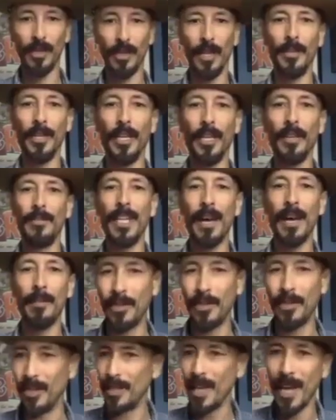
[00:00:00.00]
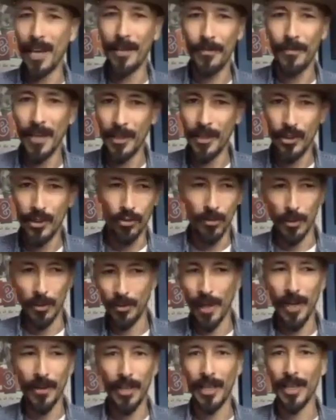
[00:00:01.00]
enough depth to dive in, swim
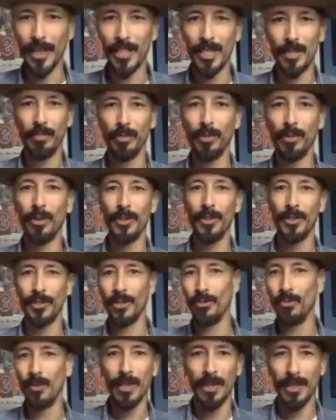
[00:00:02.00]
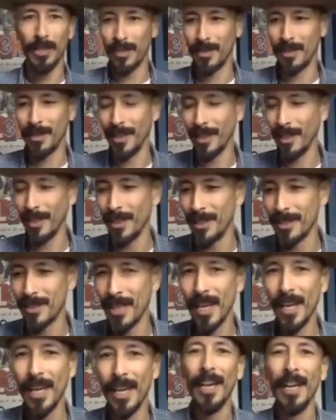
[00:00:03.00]
around, and explore as to what this thing is.
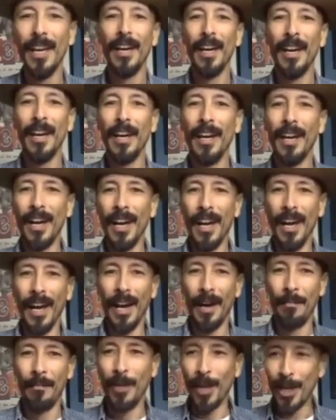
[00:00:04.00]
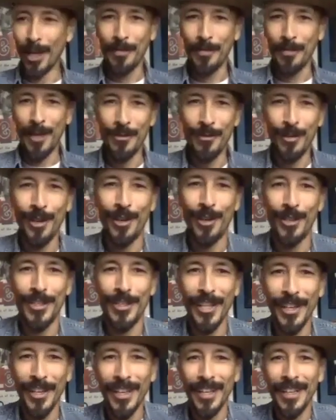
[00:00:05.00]
Mark my words,
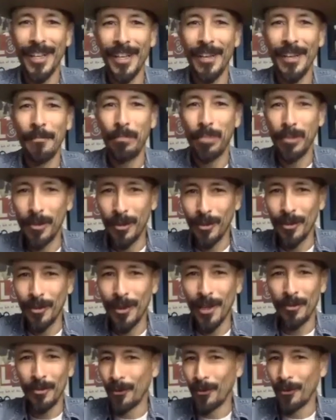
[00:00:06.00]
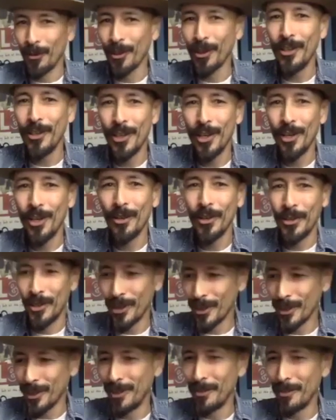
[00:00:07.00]
they're going to employ, before you know it,
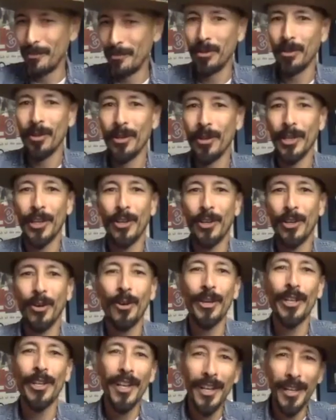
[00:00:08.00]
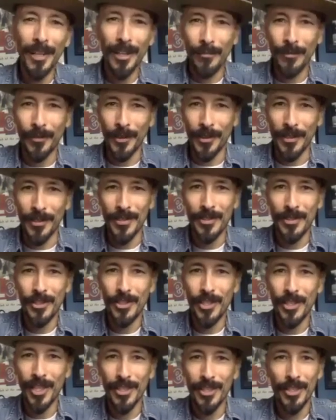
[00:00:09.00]
they're going to employ choreographers
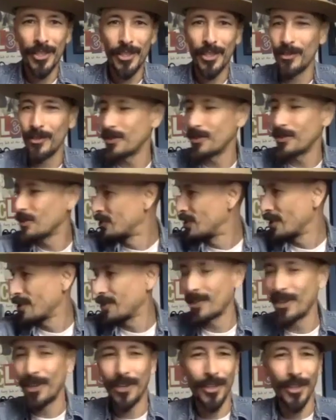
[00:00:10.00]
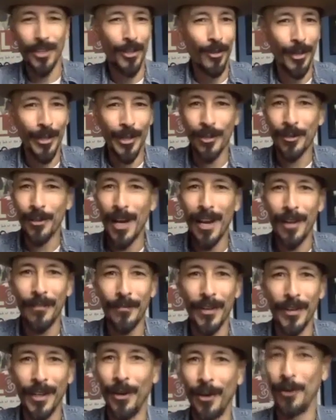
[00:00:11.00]
just to start
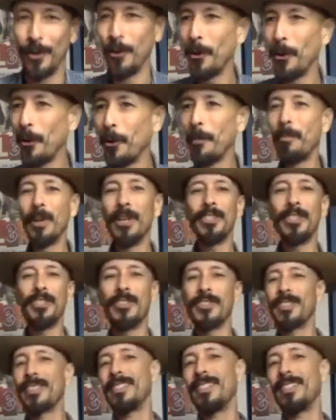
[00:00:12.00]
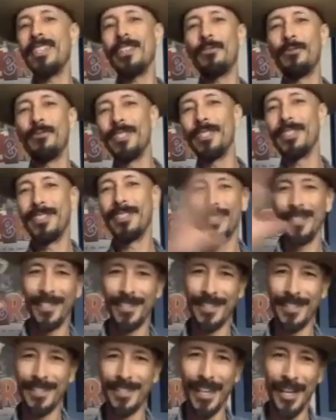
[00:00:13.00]
choreographing a whole bunch of
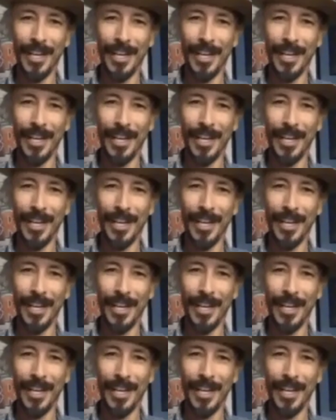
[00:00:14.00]
sequences